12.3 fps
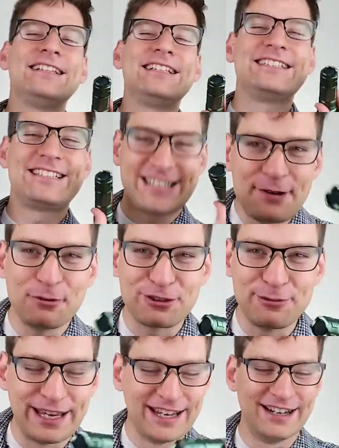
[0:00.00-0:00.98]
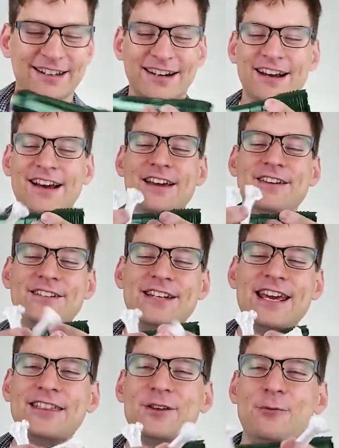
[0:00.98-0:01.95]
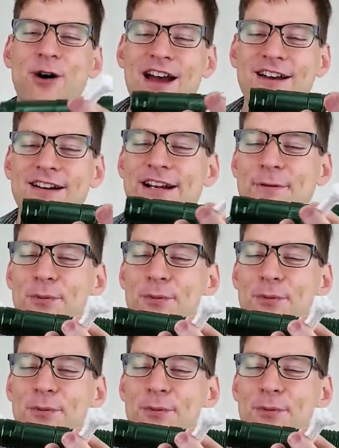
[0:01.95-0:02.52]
stay with me here. You take the wire and you